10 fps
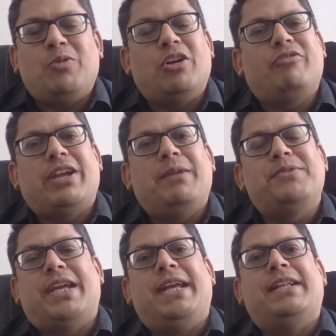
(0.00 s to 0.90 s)
a lot of
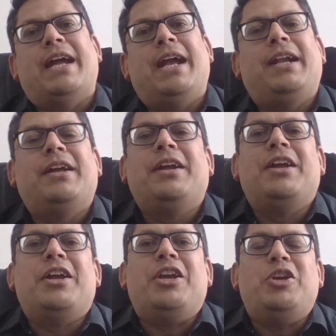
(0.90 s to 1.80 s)
times, saying that
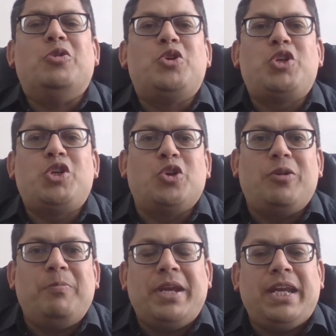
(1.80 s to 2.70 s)
you
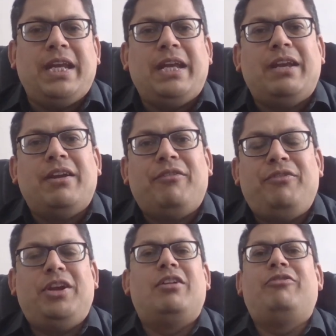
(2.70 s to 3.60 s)
should be
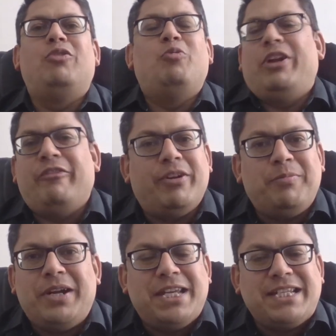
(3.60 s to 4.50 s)
fearful when
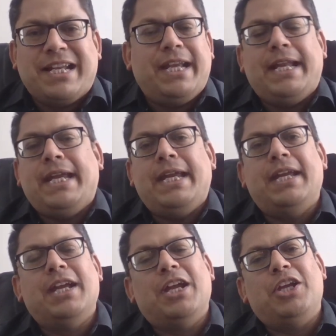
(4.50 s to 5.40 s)
everybody's greedy,
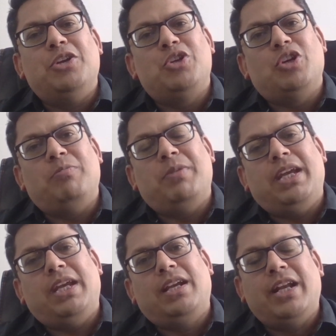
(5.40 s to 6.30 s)
you should
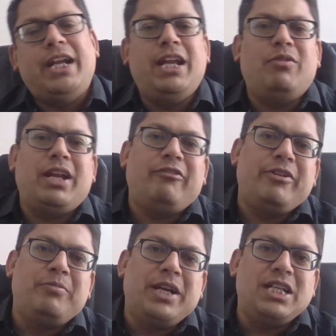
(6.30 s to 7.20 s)
be greedy when
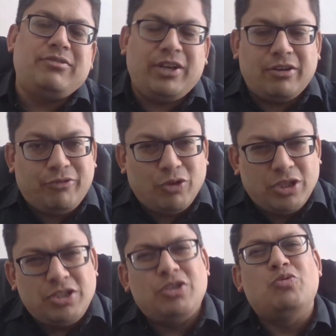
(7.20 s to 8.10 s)
everybody's fearful.
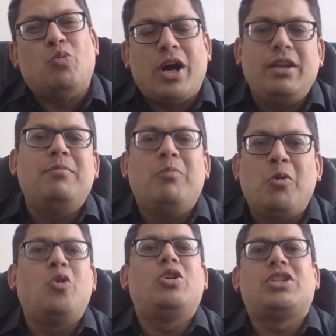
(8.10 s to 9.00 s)
This is one
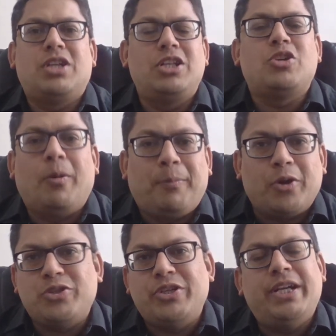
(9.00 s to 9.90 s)
more such
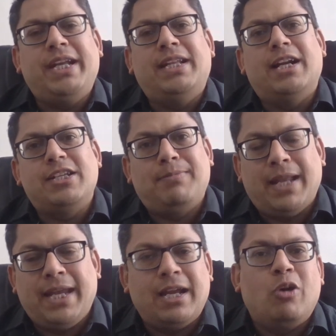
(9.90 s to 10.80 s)
opportunity that is
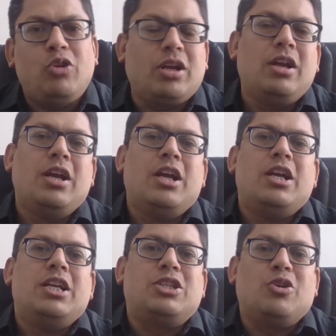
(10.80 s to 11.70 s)
playing out.
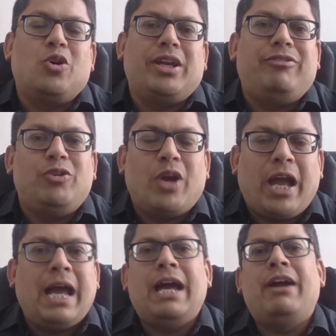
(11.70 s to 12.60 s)
So if you
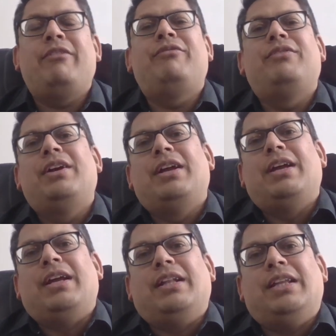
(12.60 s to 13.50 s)
have
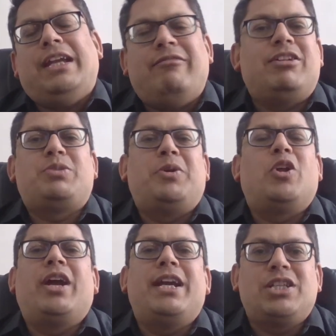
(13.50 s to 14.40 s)
the investment
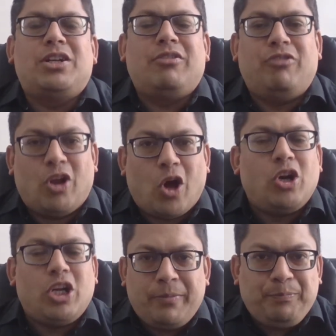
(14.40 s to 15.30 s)
horizon of
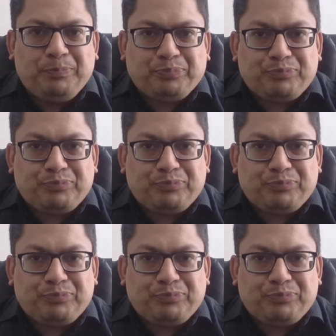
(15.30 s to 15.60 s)
long term,